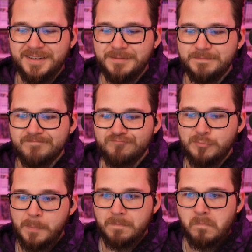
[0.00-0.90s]

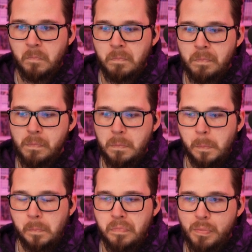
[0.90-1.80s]
Nothing is said.